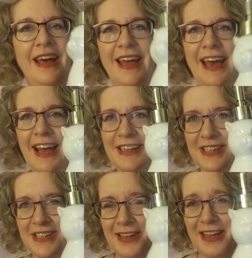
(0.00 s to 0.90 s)
I
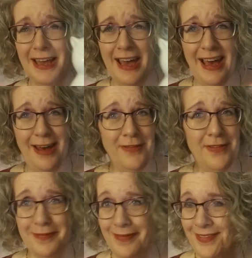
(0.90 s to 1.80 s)
actually have
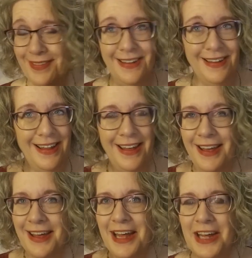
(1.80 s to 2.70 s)

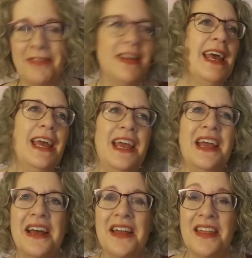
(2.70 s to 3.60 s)
have
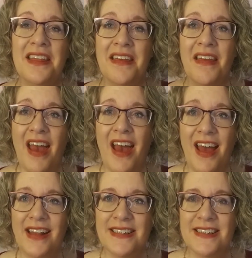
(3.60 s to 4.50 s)
a
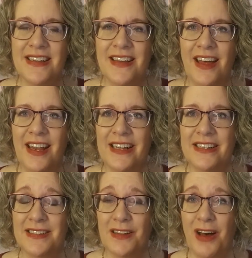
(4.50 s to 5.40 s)
cat and
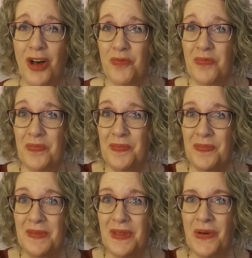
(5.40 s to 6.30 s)
it's um
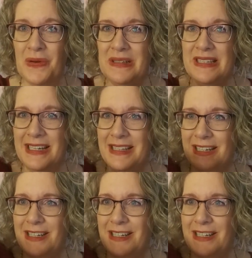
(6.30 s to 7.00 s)
holds like